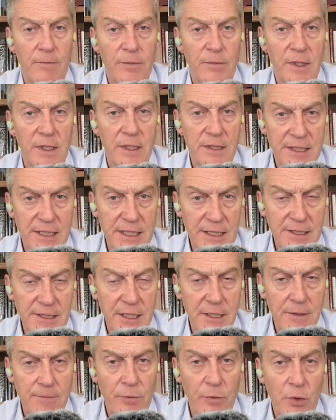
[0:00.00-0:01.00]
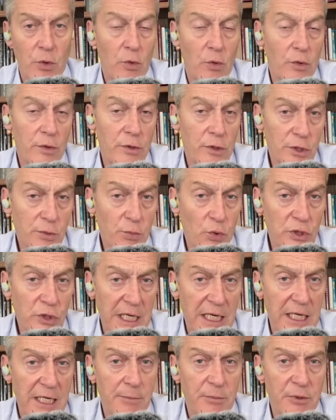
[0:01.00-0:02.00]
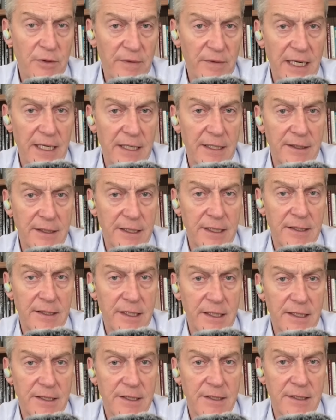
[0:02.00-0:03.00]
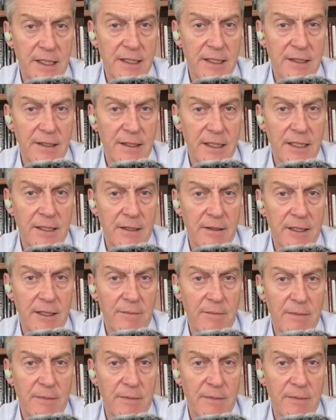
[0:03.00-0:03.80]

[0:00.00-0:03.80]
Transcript: sees it, or there's more data provided that